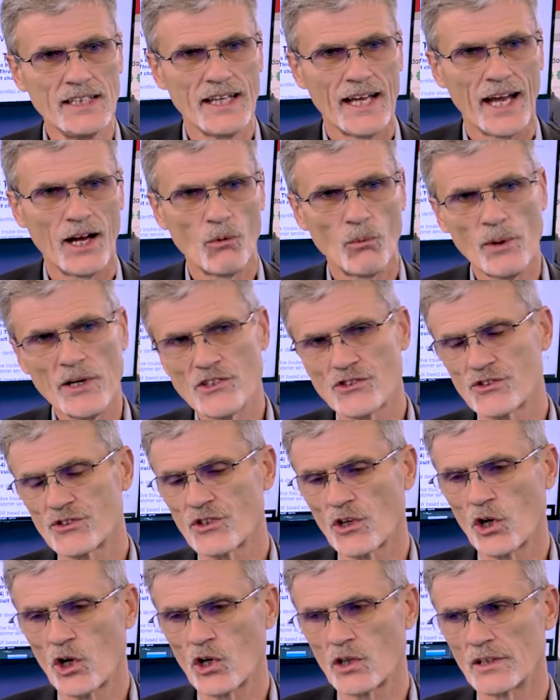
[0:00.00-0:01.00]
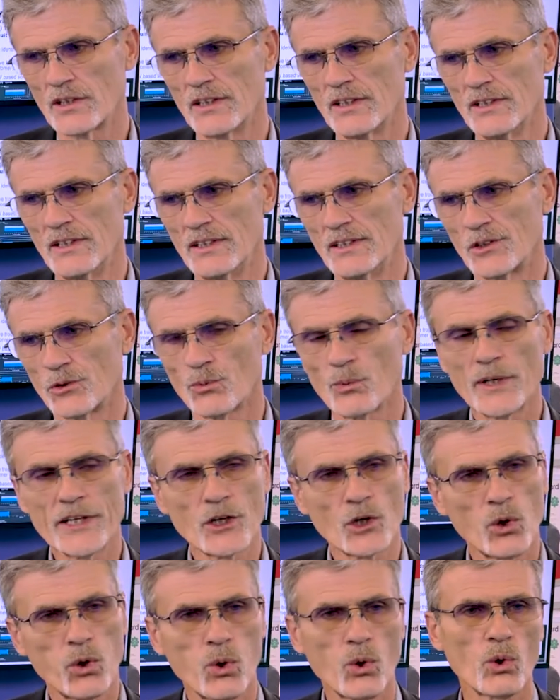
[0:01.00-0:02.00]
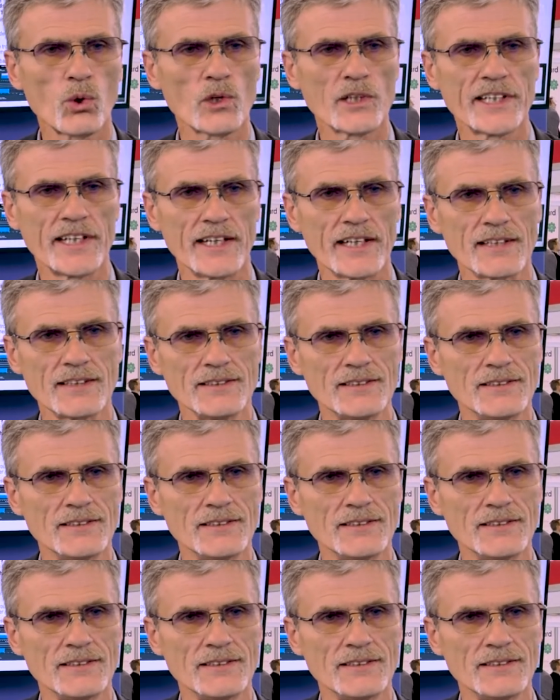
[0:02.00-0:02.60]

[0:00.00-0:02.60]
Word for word: and we start recording